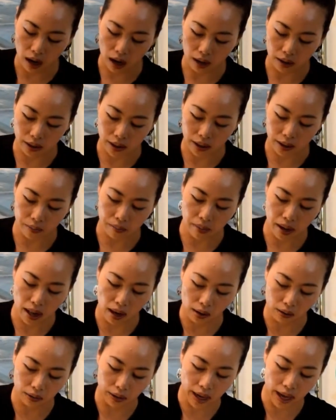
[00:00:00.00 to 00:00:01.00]

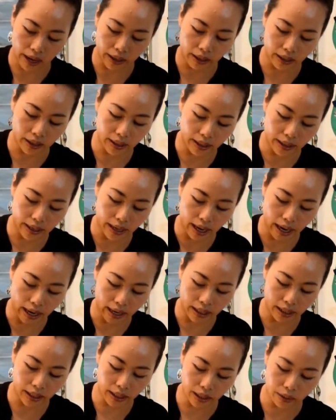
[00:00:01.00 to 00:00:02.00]
Smell that
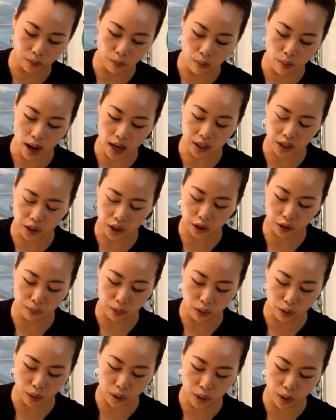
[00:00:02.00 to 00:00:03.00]
nice
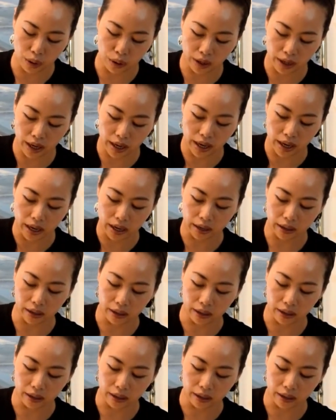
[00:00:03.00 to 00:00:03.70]
vegetable cooking.